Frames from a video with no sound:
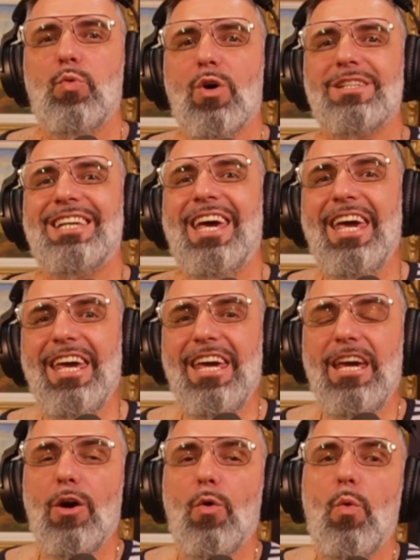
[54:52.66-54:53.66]

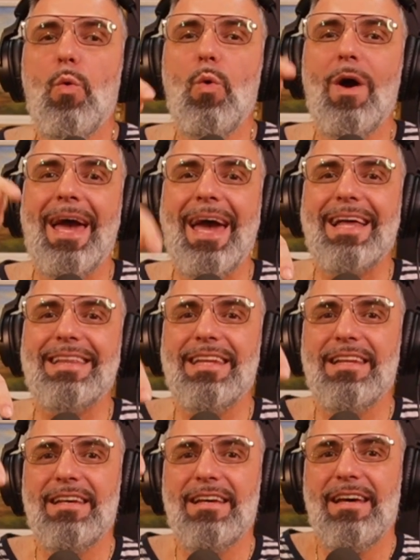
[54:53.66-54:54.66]
he who had
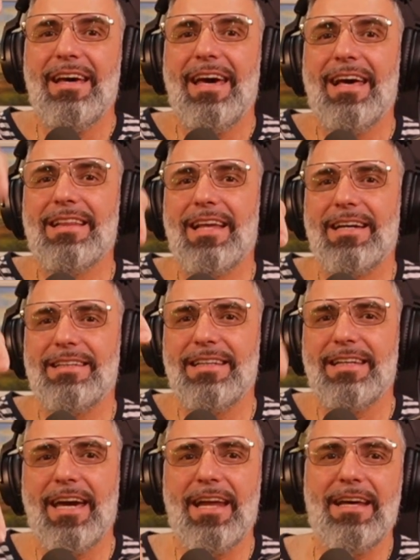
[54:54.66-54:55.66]
elected
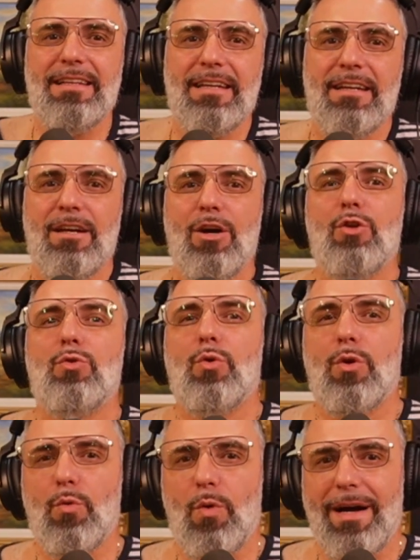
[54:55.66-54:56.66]
Kennedy to
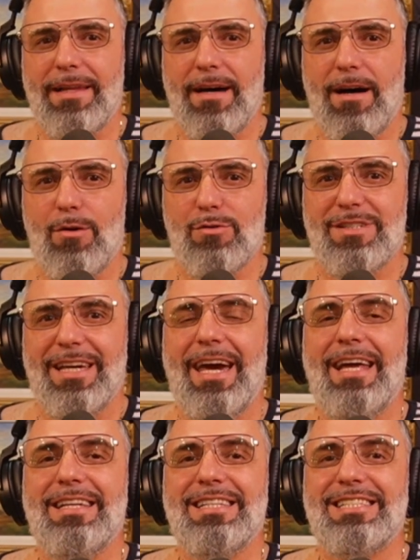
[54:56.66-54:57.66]
the White House.
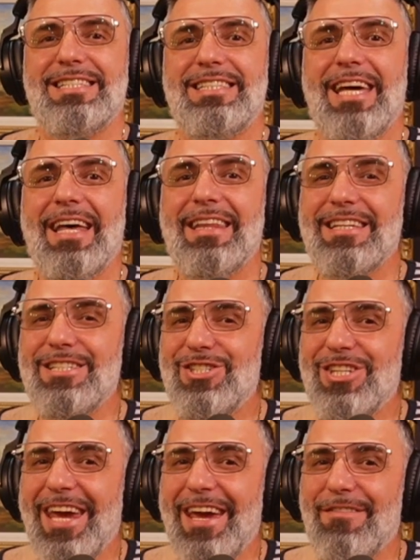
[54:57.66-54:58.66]
And instead, the
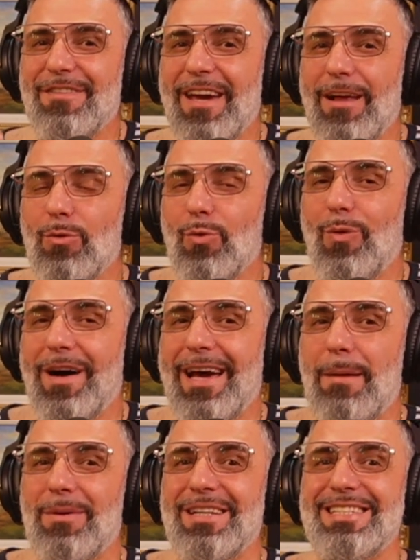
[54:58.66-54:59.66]
JFK, look what
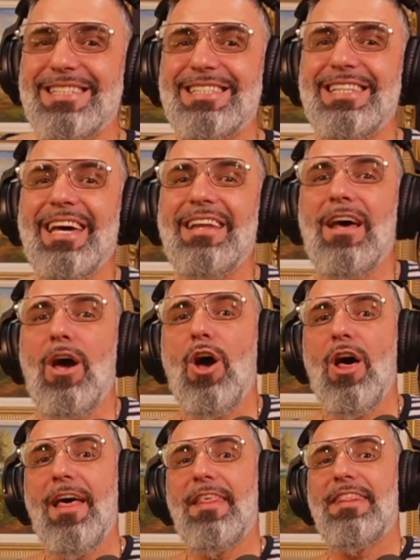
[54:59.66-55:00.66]
happened. Instead,
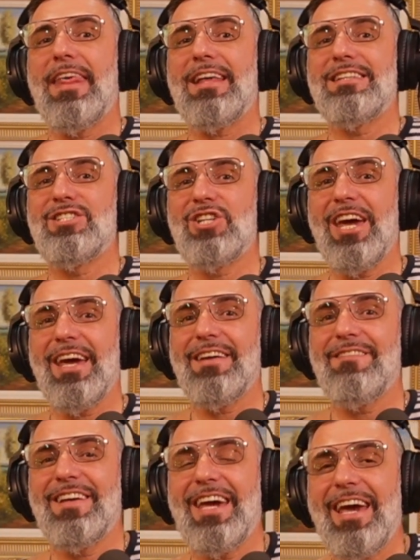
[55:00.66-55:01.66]
that
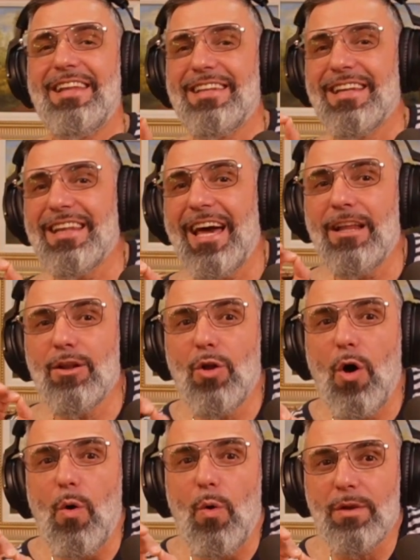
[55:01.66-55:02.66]
JFK to lay
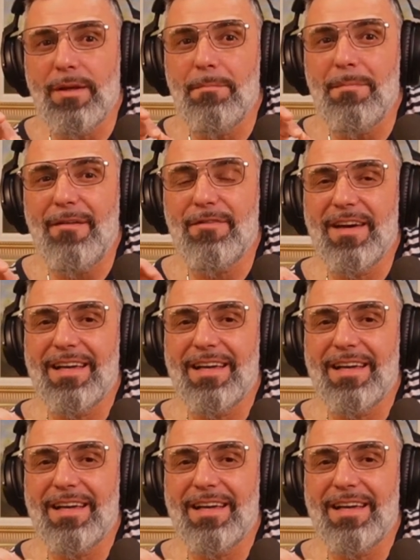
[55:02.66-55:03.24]
law on the mafia, to